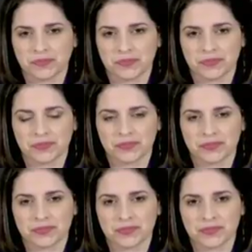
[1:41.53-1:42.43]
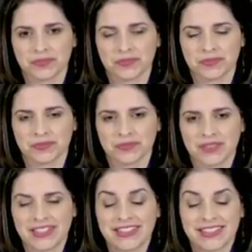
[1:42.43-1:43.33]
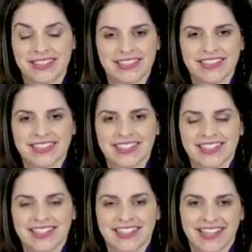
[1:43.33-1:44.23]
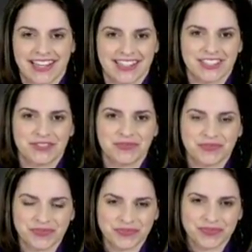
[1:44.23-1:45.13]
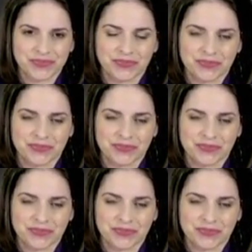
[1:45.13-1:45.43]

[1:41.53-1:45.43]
(silent)